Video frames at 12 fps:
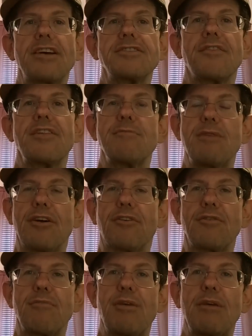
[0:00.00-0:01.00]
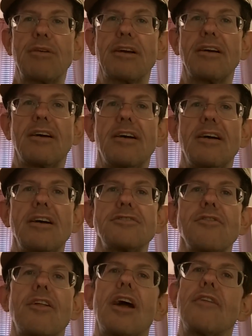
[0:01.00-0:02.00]
fixing the American Republic
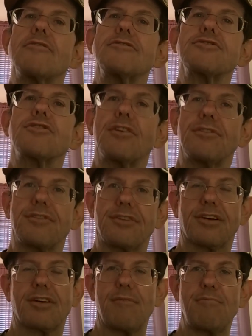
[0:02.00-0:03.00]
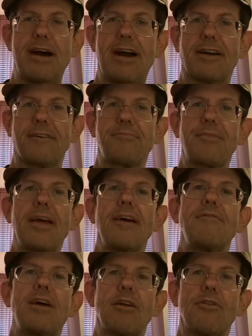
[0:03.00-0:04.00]
so that others couldn't come back,
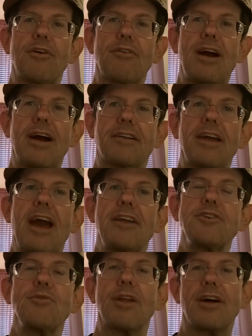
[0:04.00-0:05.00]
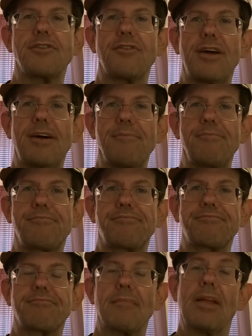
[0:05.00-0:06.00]
follow their act, and do it unto them.
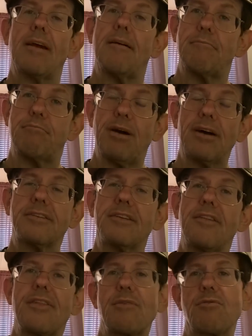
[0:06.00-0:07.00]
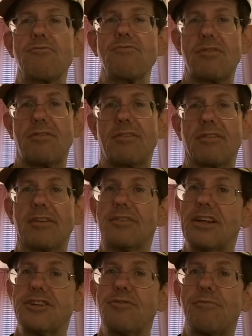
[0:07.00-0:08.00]
But they were wrong.
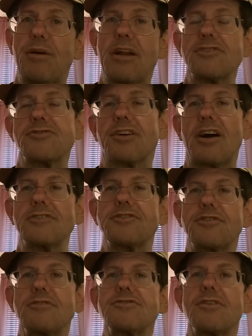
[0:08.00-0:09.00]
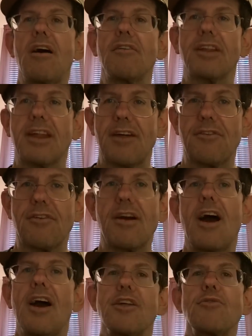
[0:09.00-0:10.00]
Unless you abolish the Constitution altogether,
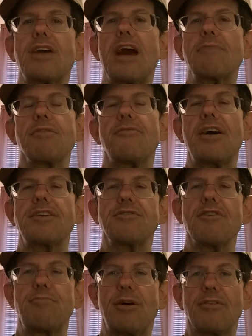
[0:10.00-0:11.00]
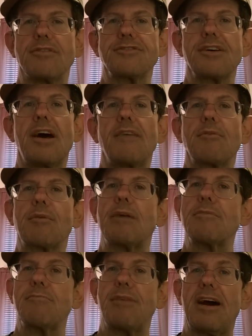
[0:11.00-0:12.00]
you can't prevent your opponents from
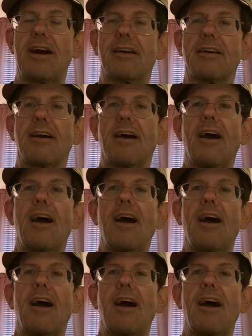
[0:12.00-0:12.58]
coming back.